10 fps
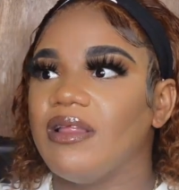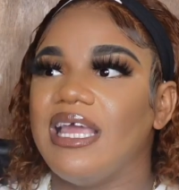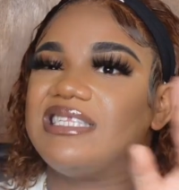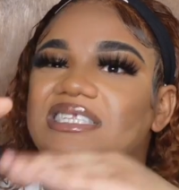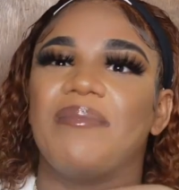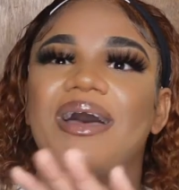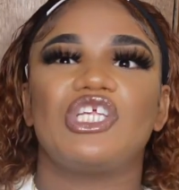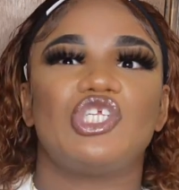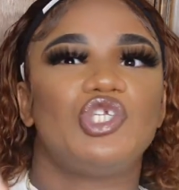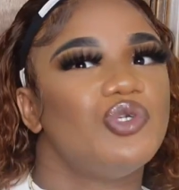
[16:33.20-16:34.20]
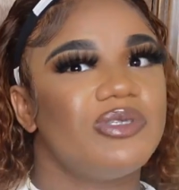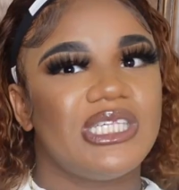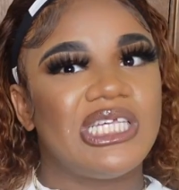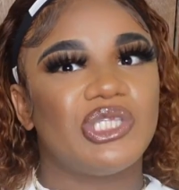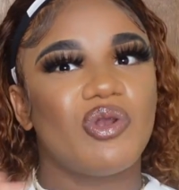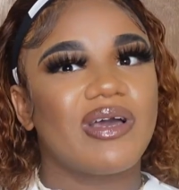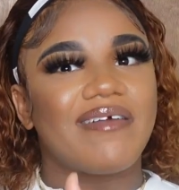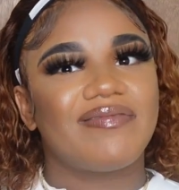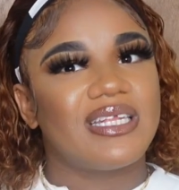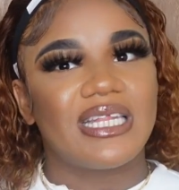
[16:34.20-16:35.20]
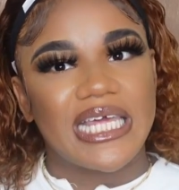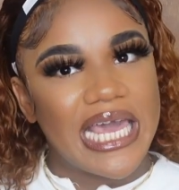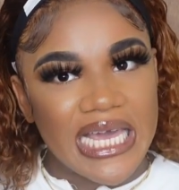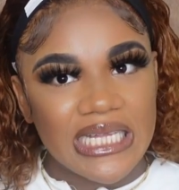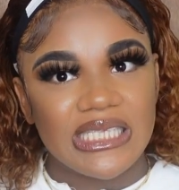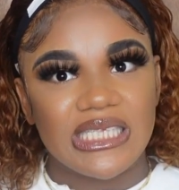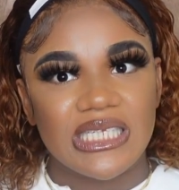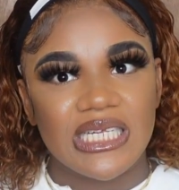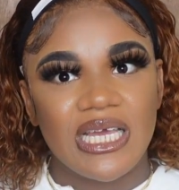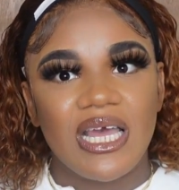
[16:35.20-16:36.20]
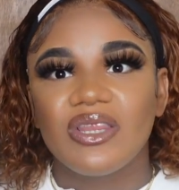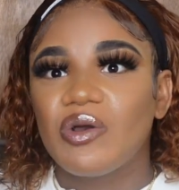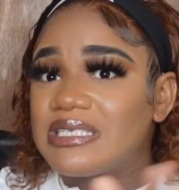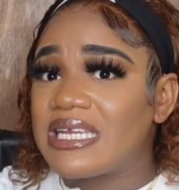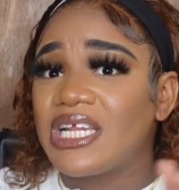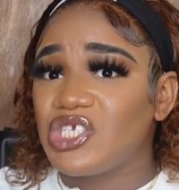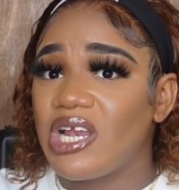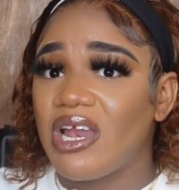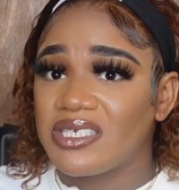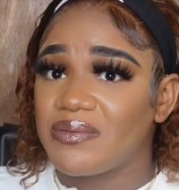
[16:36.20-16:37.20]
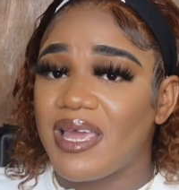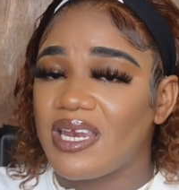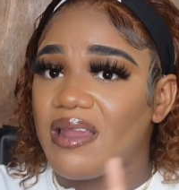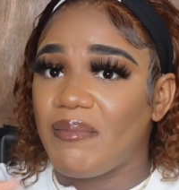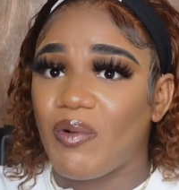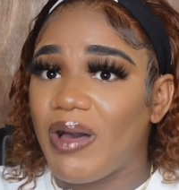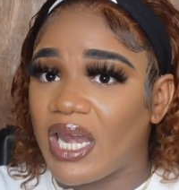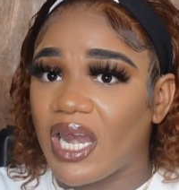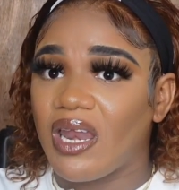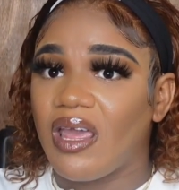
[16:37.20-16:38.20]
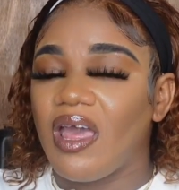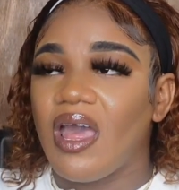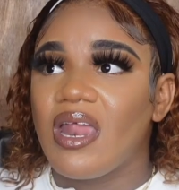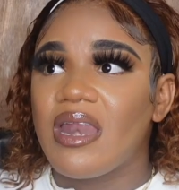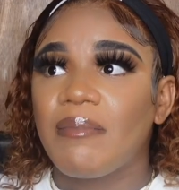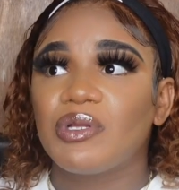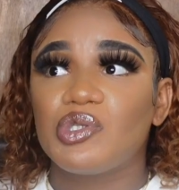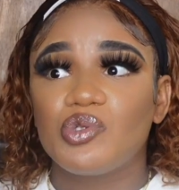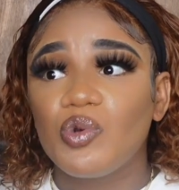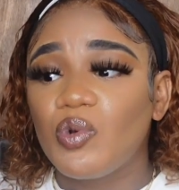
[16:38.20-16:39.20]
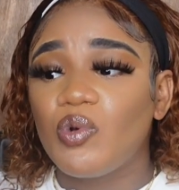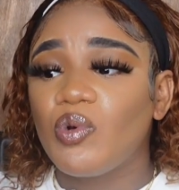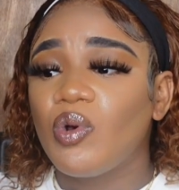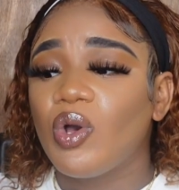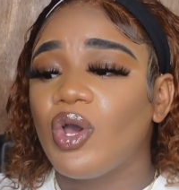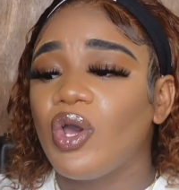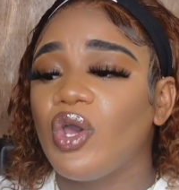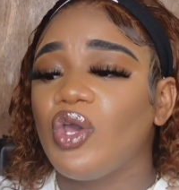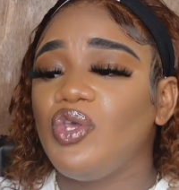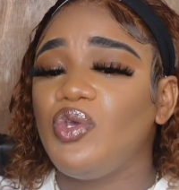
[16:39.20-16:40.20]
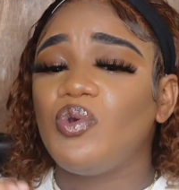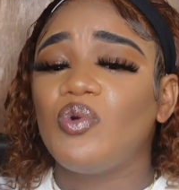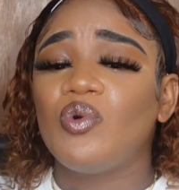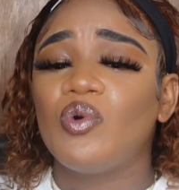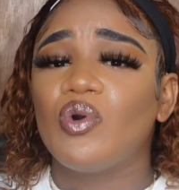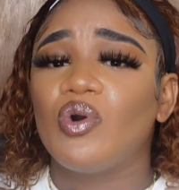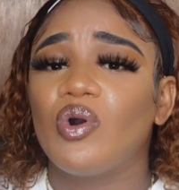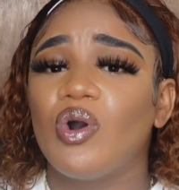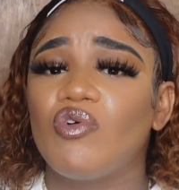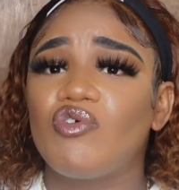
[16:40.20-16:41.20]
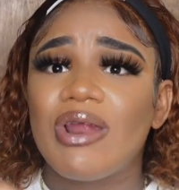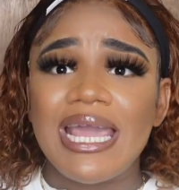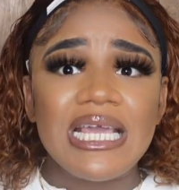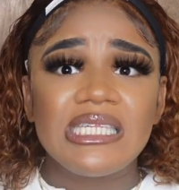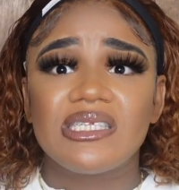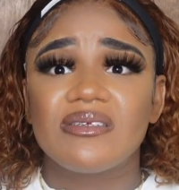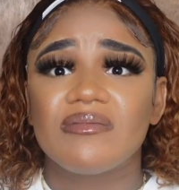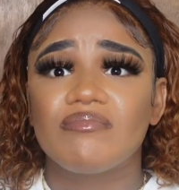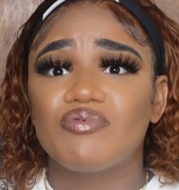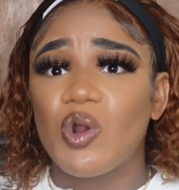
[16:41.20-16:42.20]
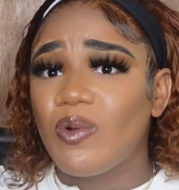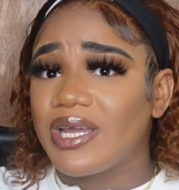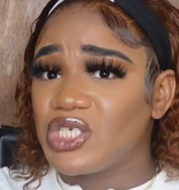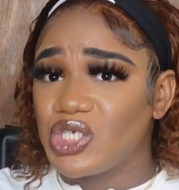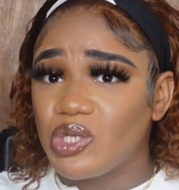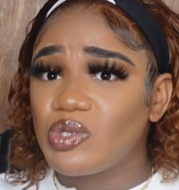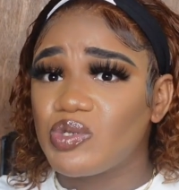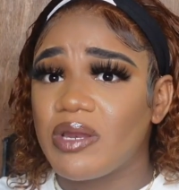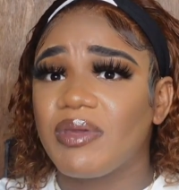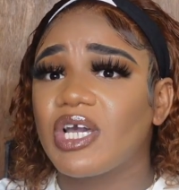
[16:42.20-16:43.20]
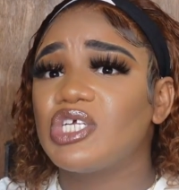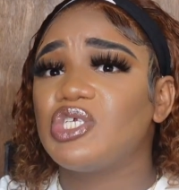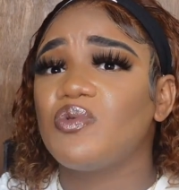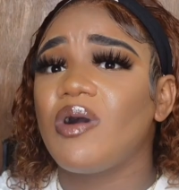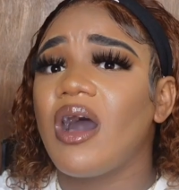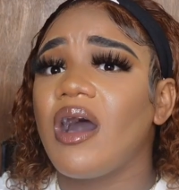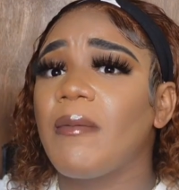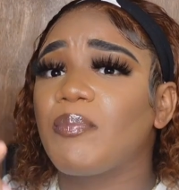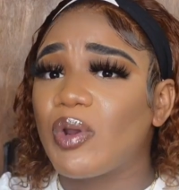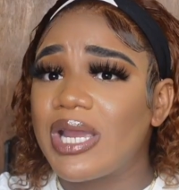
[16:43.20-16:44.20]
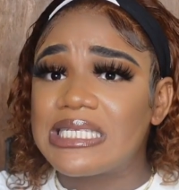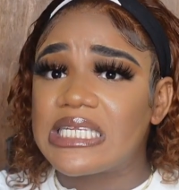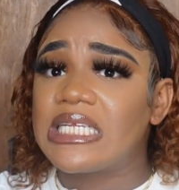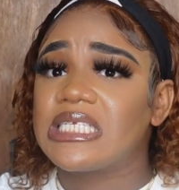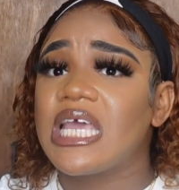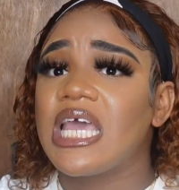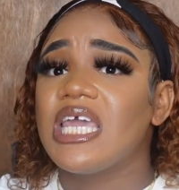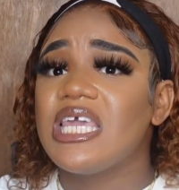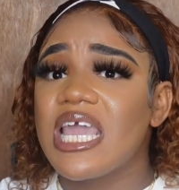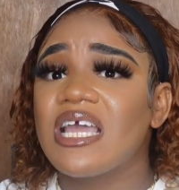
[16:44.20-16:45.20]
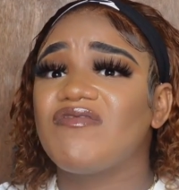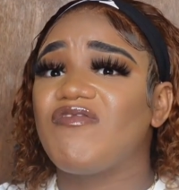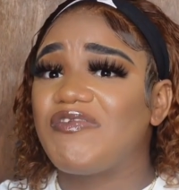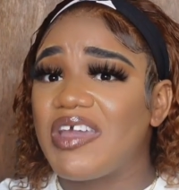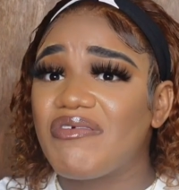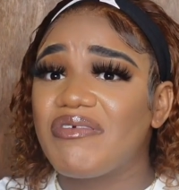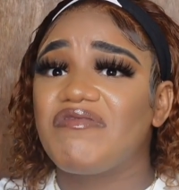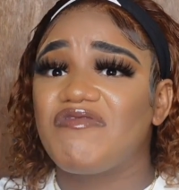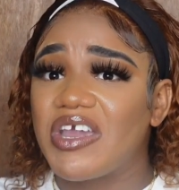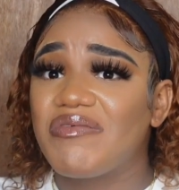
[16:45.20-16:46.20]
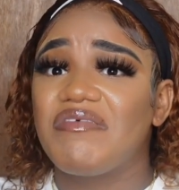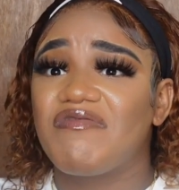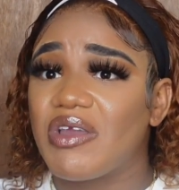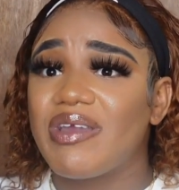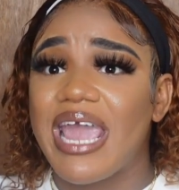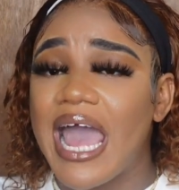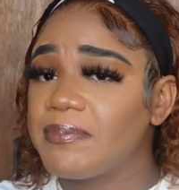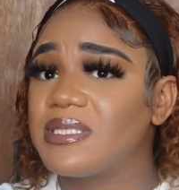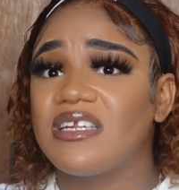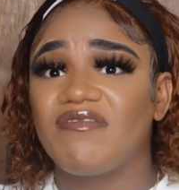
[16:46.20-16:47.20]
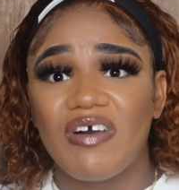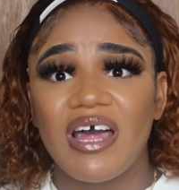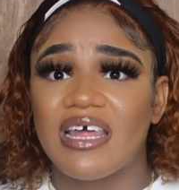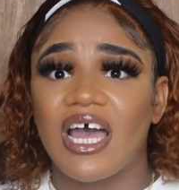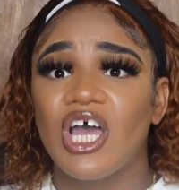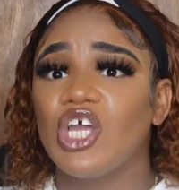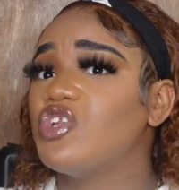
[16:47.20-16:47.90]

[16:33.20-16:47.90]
It's the mother's duty to look after the kids. Those are nonchalant men, number one. Number two, you raise broken children because you are a present yet very, very, very absent father.